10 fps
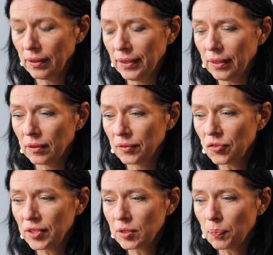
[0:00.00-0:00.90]
any
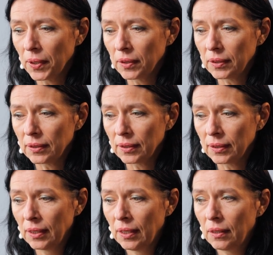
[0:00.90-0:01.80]
countries, but
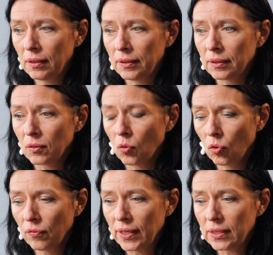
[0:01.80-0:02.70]
there are
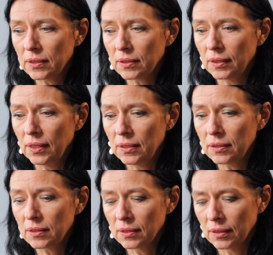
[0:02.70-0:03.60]
always
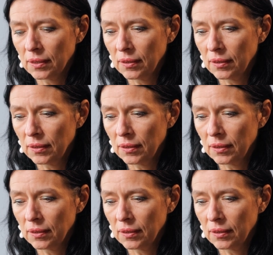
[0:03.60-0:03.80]
these